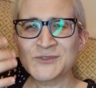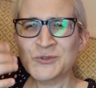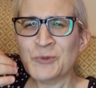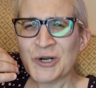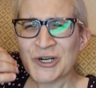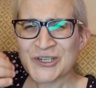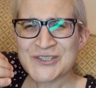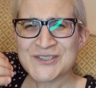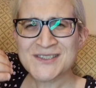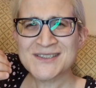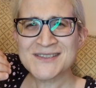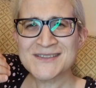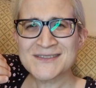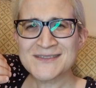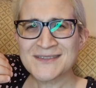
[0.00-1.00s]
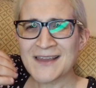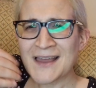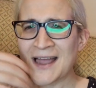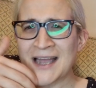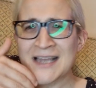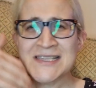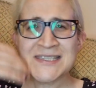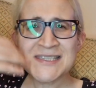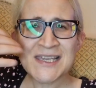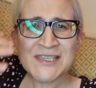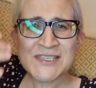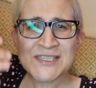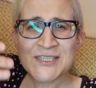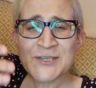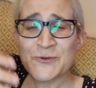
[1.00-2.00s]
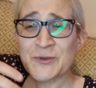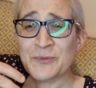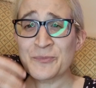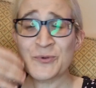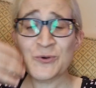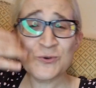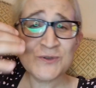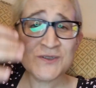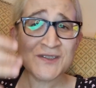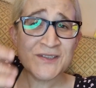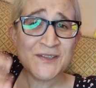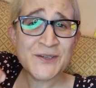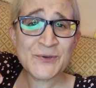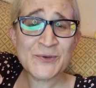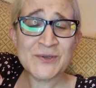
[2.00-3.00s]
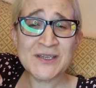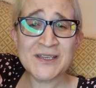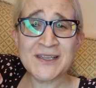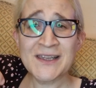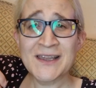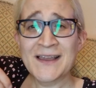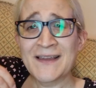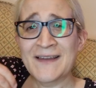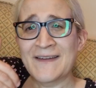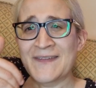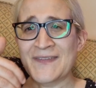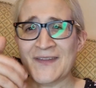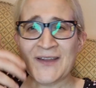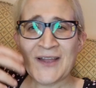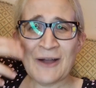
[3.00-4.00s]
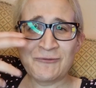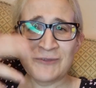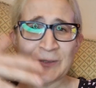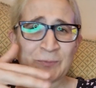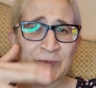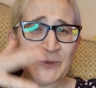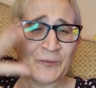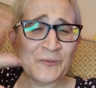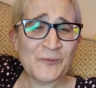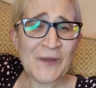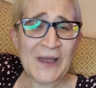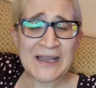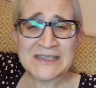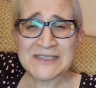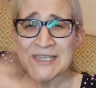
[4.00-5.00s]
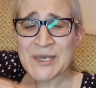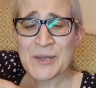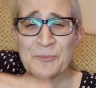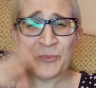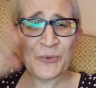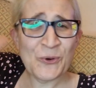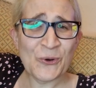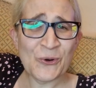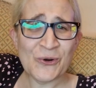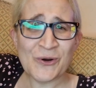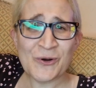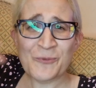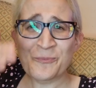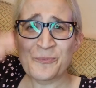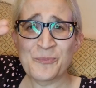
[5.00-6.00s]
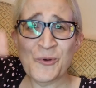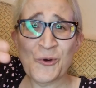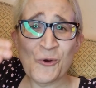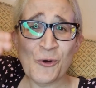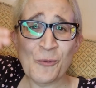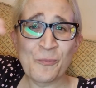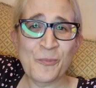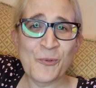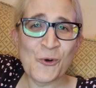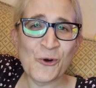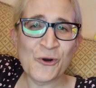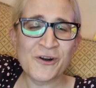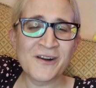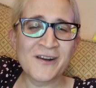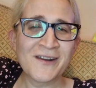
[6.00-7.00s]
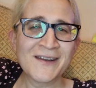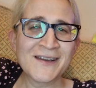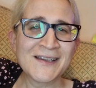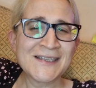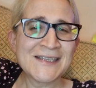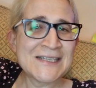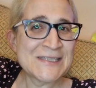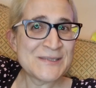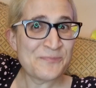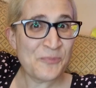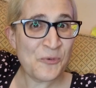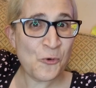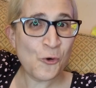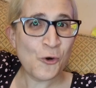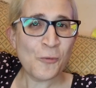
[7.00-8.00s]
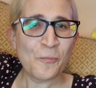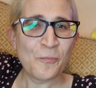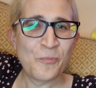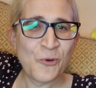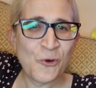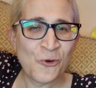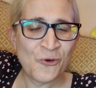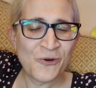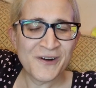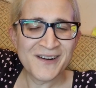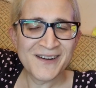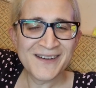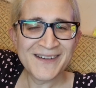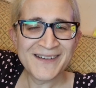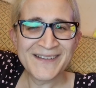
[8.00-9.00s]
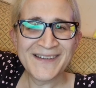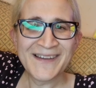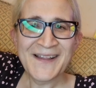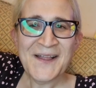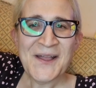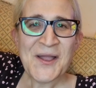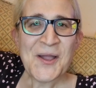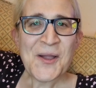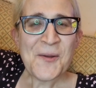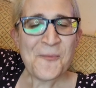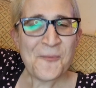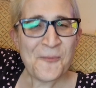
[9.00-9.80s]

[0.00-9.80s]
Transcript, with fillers: the works. Einstein's theory, Bohr's theory, the conflict between Einstein and Bohr, Bohr born, it's Bohr born,